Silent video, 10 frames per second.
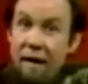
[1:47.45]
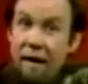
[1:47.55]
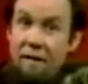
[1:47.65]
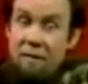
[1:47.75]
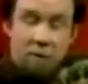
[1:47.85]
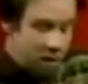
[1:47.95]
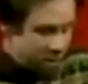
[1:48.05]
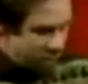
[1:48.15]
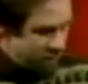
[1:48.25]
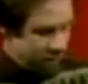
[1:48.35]
How does it
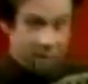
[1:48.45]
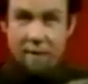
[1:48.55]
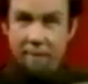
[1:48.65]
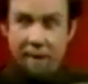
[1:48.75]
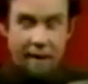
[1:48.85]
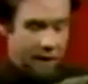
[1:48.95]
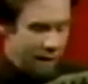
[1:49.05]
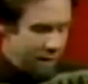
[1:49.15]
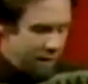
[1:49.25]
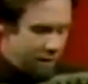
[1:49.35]
work? Well, very simply.
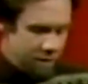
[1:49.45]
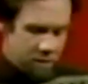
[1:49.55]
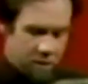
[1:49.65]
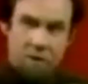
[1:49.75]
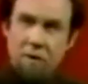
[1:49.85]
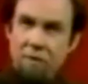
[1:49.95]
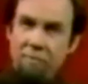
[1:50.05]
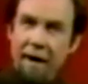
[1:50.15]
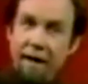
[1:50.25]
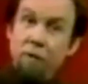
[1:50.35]
You know that you use a
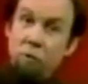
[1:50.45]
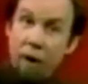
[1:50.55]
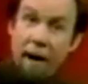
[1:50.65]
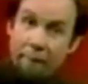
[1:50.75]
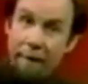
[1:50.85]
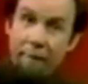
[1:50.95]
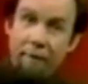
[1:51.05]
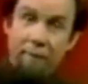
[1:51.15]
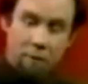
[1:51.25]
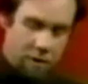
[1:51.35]
rag to wipe up
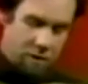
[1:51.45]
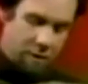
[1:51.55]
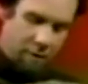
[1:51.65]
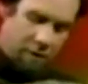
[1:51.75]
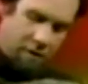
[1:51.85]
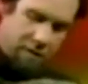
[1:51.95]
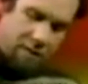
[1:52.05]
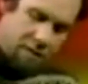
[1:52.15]
moisture because it